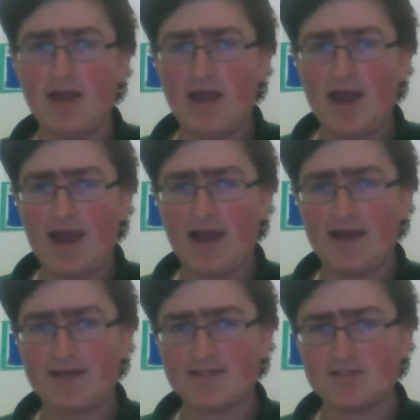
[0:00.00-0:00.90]

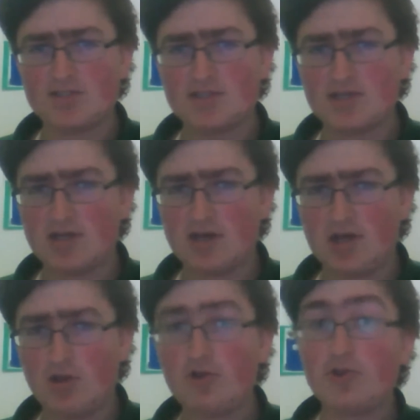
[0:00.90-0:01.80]
And a
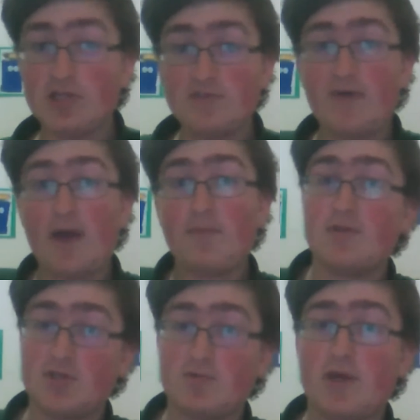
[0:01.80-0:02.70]
lot of things have happened
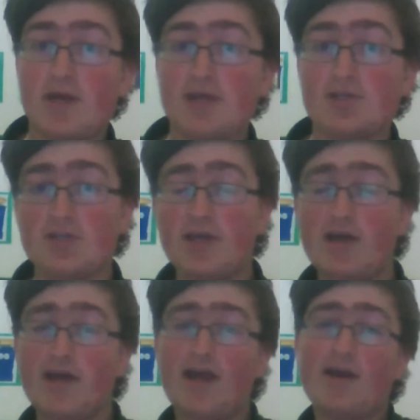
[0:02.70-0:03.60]
this week actually. I
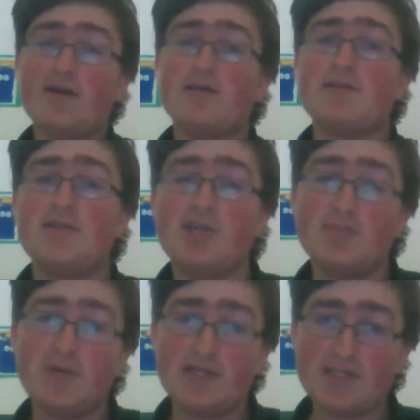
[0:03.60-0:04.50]
had this
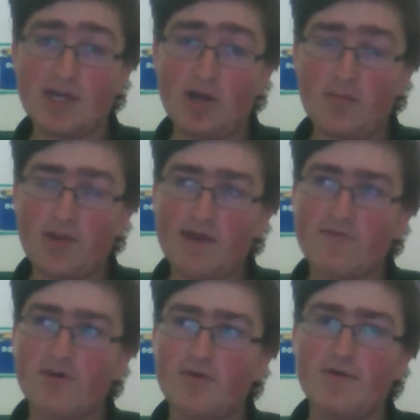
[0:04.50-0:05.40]
being set up, I've
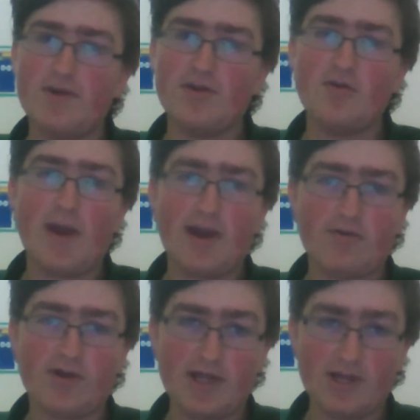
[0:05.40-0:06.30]
got the new
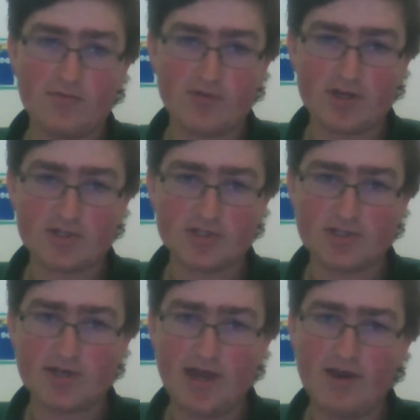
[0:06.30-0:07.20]
Managrind introduction
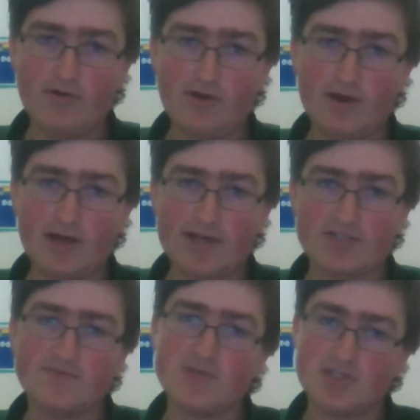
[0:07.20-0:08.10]
now, as you've
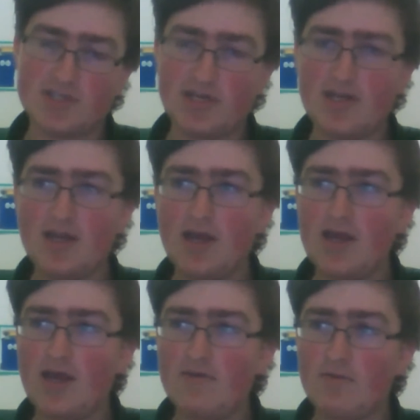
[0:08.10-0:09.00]
just seen.
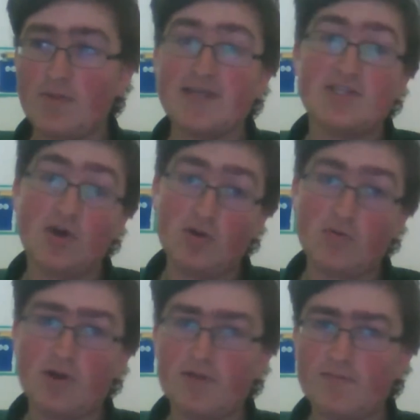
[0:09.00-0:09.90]
Replaced the old
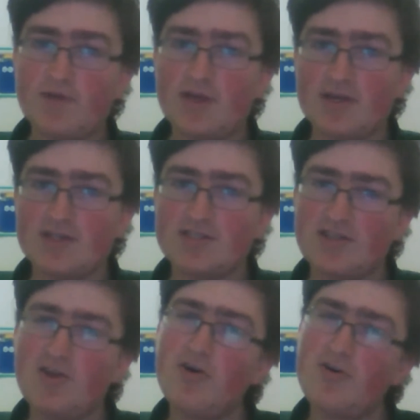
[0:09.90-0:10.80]
one because the
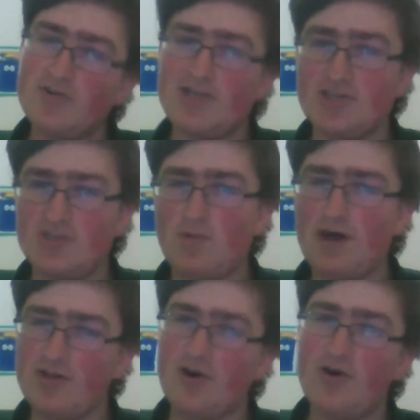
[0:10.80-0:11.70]
logo changed a while
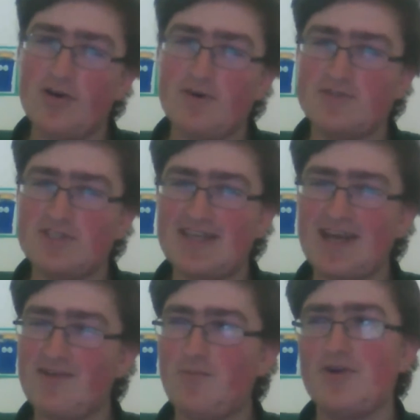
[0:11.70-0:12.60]
ago and it was just kind
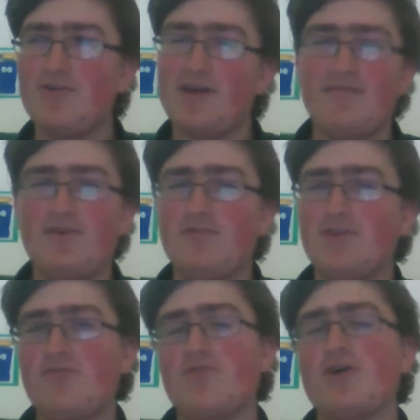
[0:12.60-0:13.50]
of weird to have the old
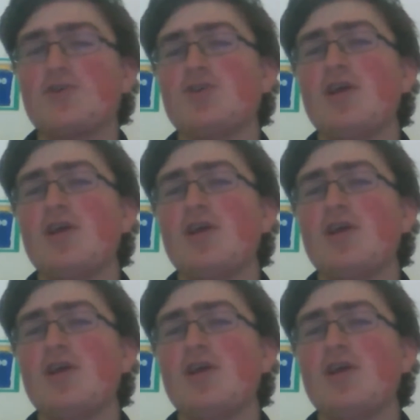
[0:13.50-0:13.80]
introduction.